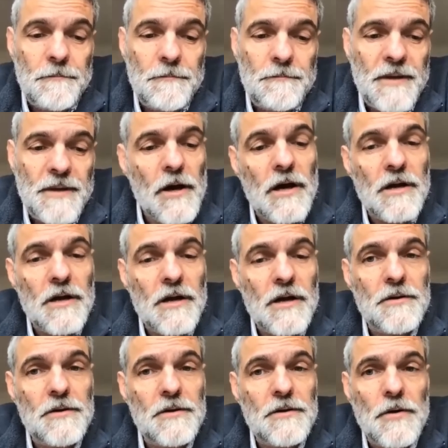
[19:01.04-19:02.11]
be hard not
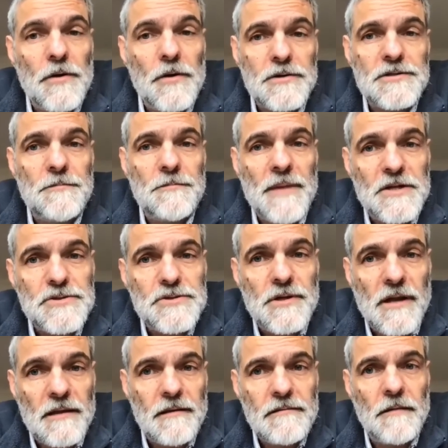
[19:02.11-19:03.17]
to mention, I think, the
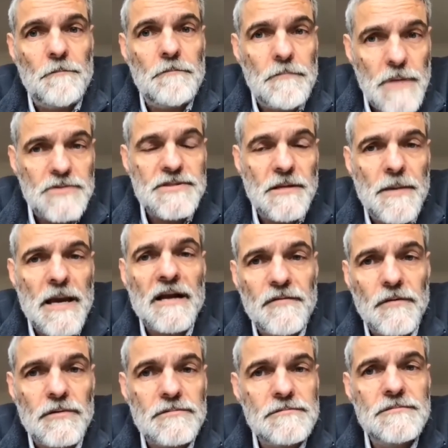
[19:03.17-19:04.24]
most impactful
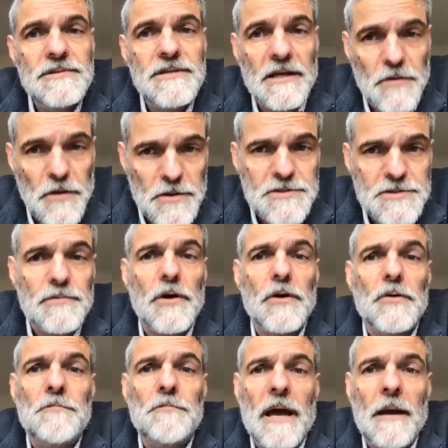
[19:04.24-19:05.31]
technology
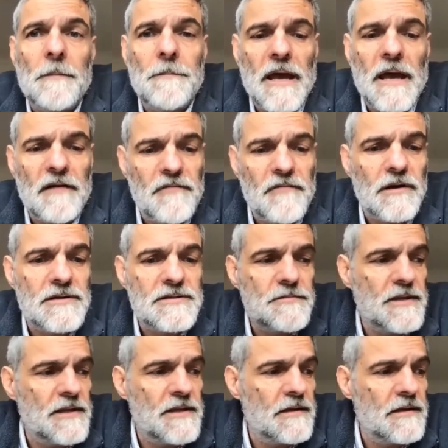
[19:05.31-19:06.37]
roadmap ever is
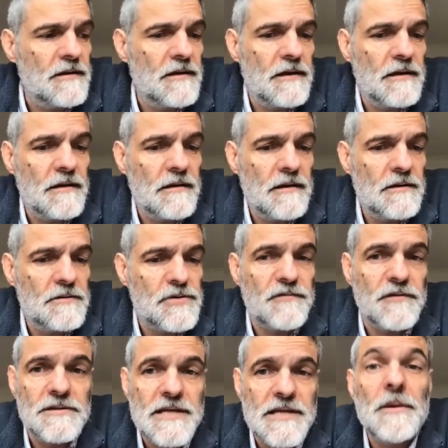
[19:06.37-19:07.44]
the driven
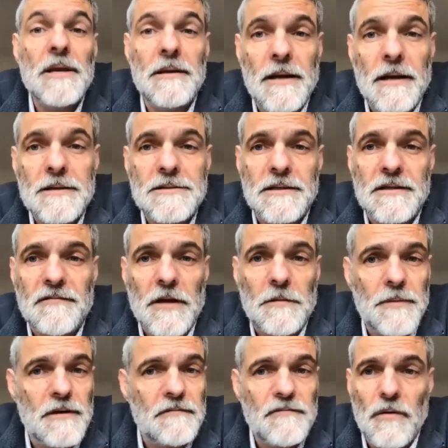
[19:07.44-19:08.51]
semiconductor development
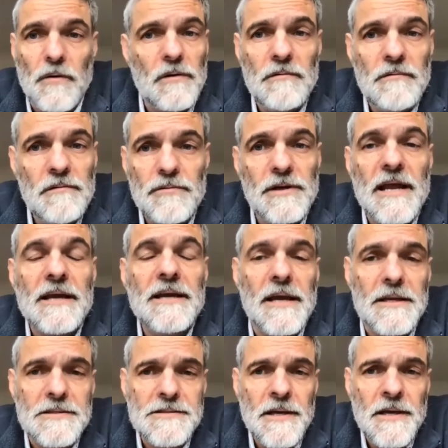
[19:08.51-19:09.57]
for 3
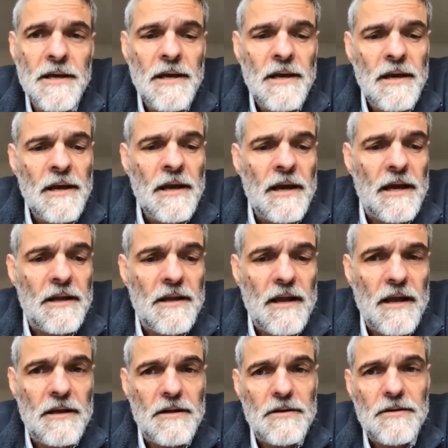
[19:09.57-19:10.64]
decades.
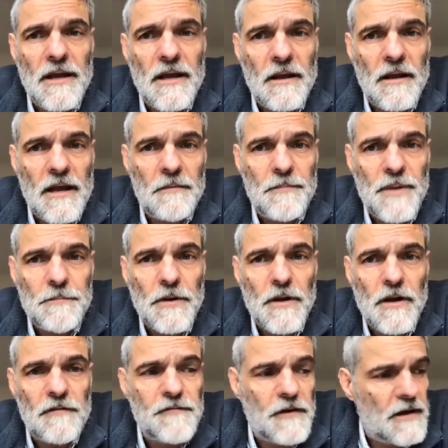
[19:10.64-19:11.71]
And people
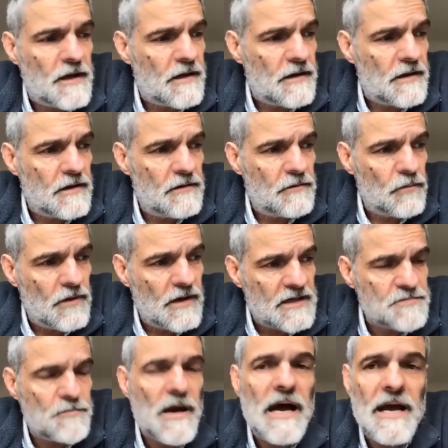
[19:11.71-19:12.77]
often
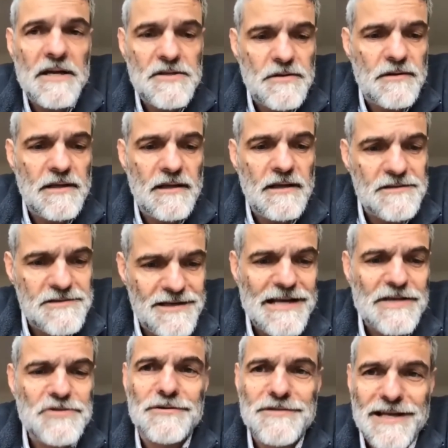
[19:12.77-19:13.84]
aspire to the
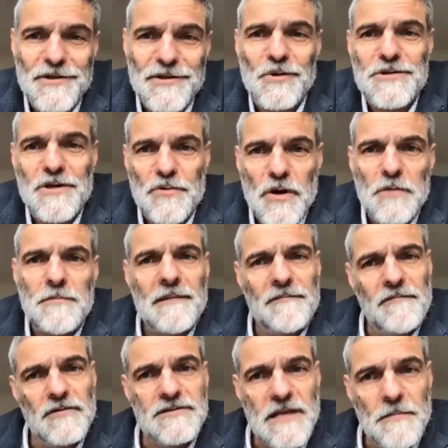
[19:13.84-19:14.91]
international technology
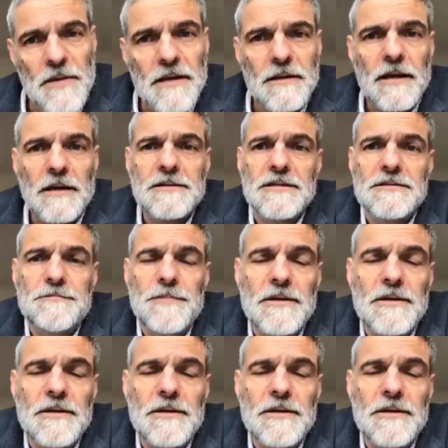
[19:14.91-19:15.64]
roadmap for semiconductors